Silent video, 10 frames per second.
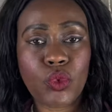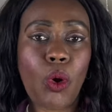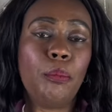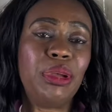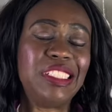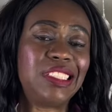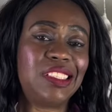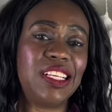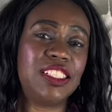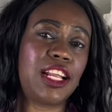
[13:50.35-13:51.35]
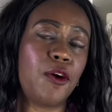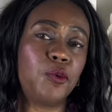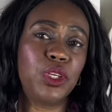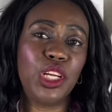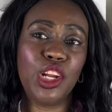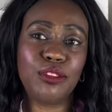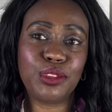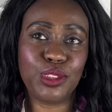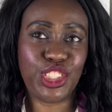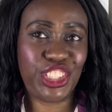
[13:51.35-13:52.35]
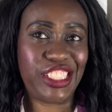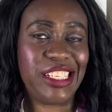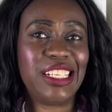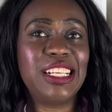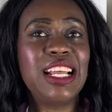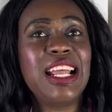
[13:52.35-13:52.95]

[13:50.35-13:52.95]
Pinterest that I really love to share,